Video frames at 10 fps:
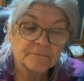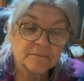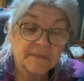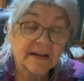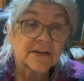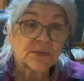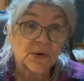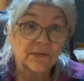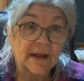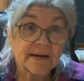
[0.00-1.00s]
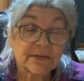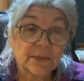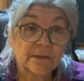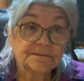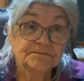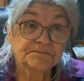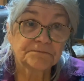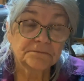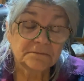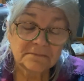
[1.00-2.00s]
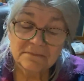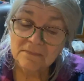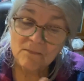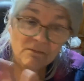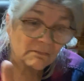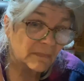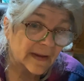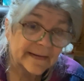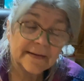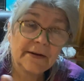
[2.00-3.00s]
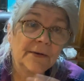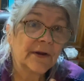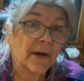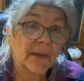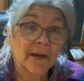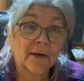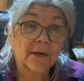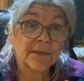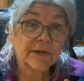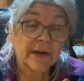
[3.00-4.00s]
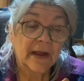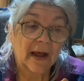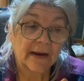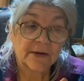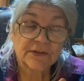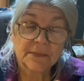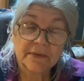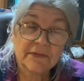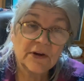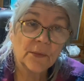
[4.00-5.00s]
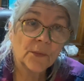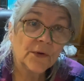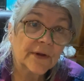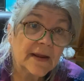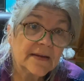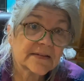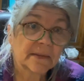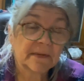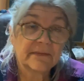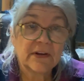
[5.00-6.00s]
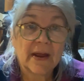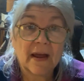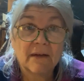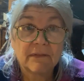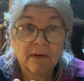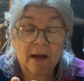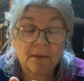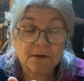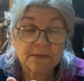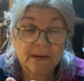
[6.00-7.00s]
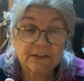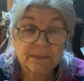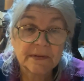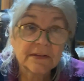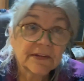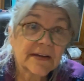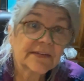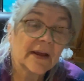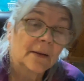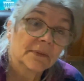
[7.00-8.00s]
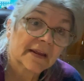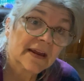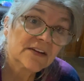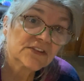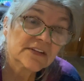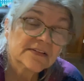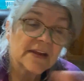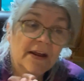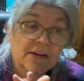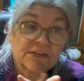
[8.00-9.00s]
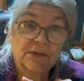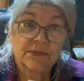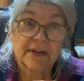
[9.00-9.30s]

because we're flexible. And I know y'all aren't. I know some of you are working, some of you have responsibilities, obligations, certain